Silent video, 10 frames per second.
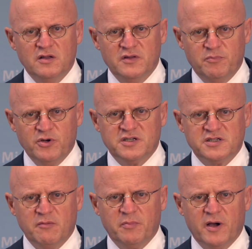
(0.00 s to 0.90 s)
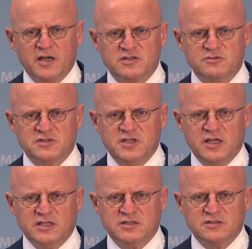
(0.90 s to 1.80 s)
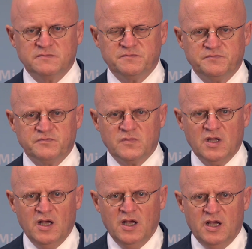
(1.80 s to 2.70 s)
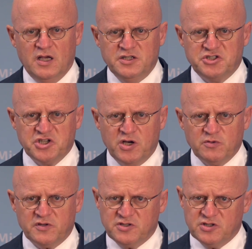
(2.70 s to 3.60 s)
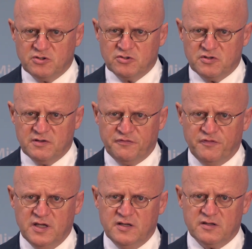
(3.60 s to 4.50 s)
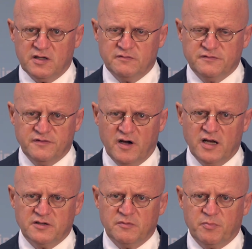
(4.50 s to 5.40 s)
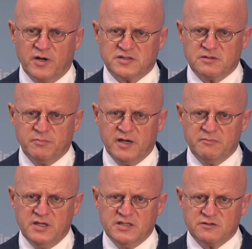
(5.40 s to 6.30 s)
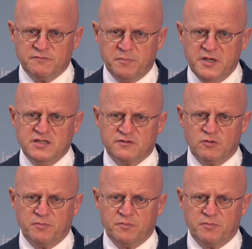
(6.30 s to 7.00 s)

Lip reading: the British Empire to its knees. He showed that you could defeat a violent oppressor by means of peaceful